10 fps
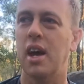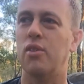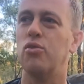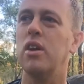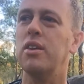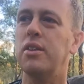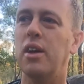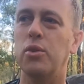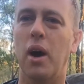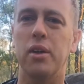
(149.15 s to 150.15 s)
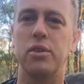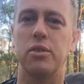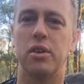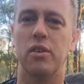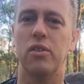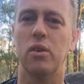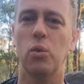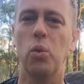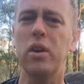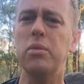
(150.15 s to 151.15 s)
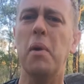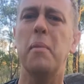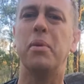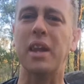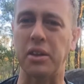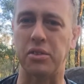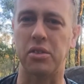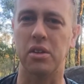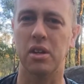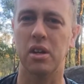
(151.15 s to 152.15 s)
and really start to ask yourself, what is my bliss?